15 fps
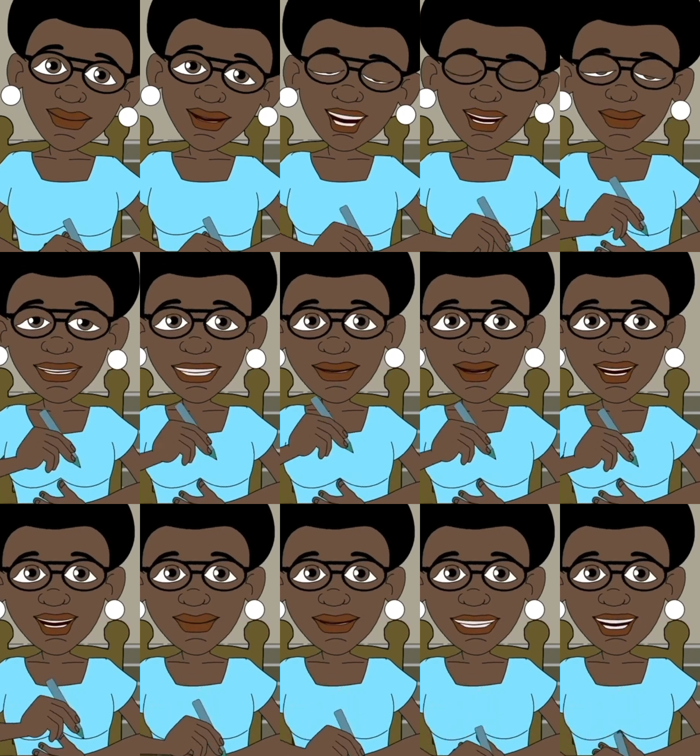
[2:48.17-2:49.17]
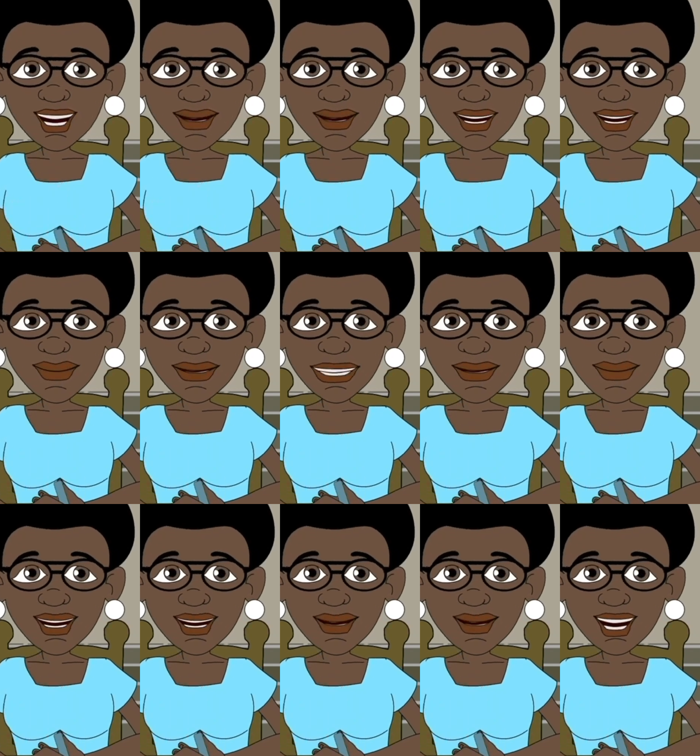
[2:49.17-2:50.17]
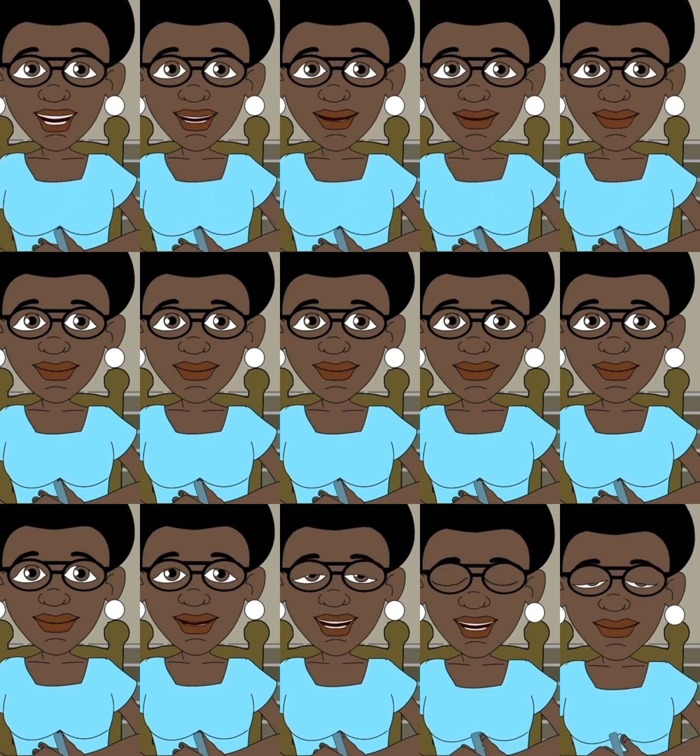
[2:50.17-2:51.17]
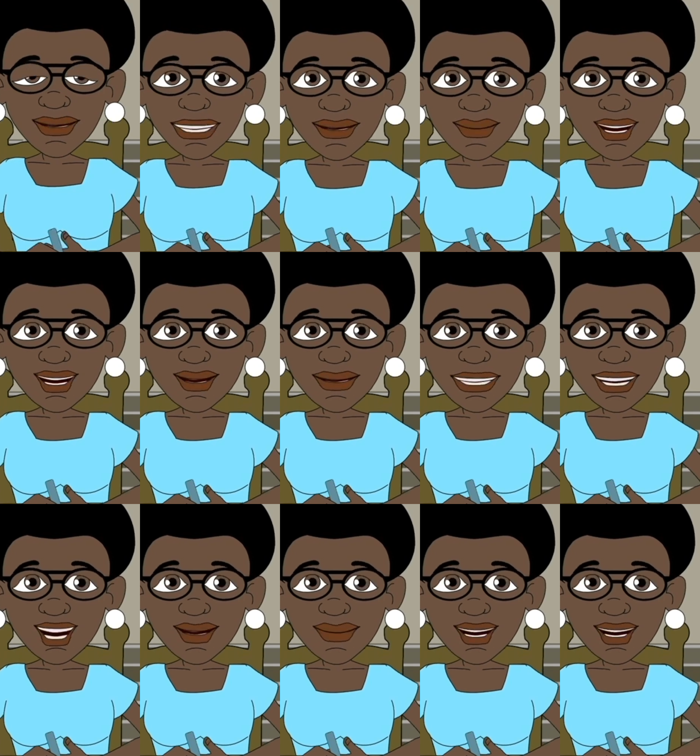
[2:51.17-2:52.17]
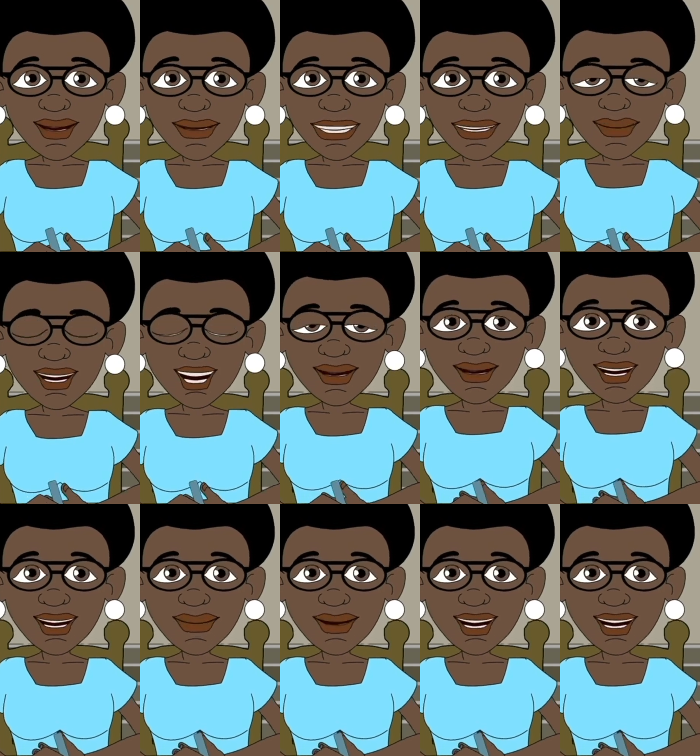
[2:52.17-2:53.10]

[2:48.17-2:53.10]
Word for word: I'm glad you told me your concerns, Kibena. Now I think the assignment went to the right